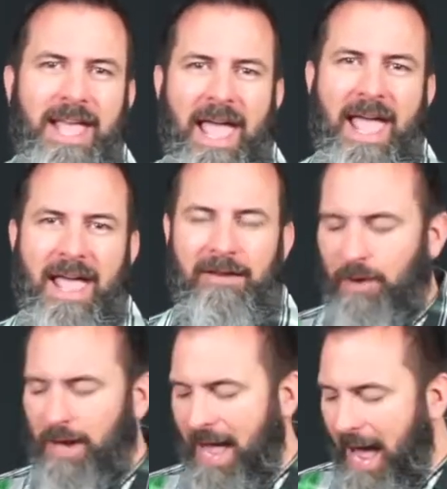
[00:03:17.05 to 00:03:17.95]
And
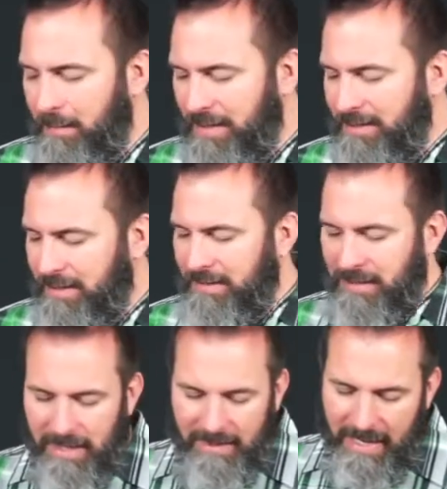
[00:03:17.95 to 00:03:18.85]
what happens is
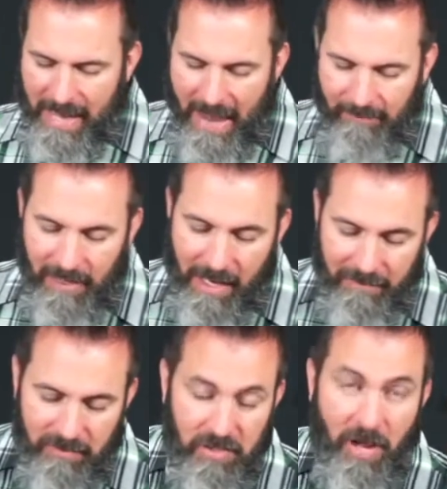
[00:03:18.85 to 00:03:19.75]
they have a lot
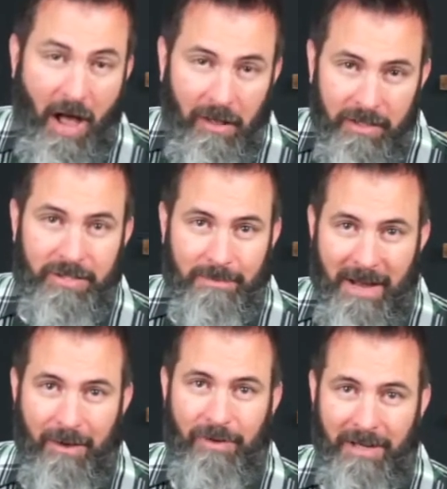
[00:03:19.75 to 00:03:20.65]
of knowledge
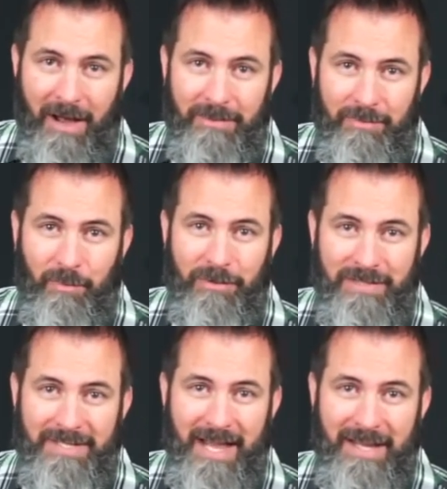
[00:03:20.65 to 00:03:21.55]
about what God's word
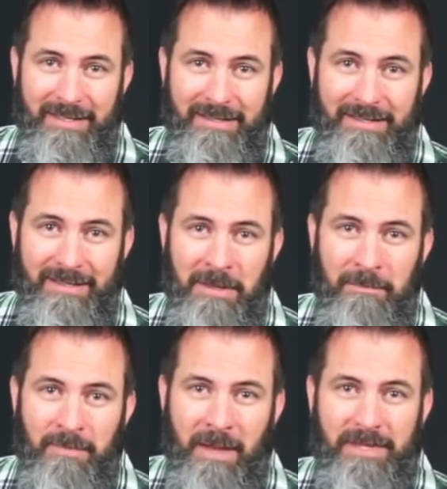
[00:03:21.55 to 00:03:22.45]
says,
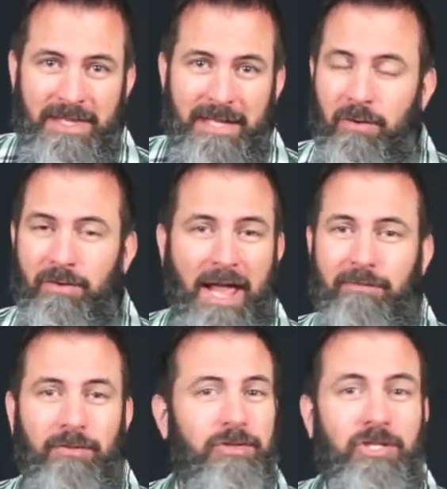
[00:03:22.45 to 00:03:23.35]
but they don't
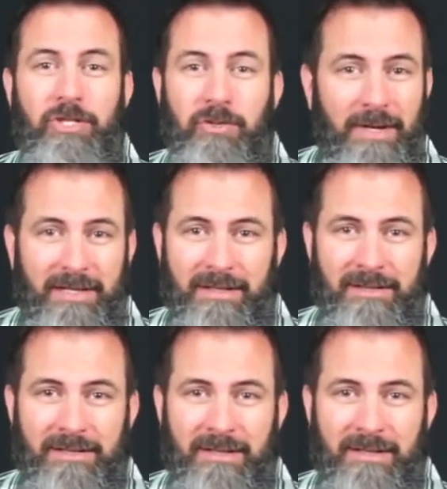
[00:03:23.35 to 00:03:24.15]
ever do it.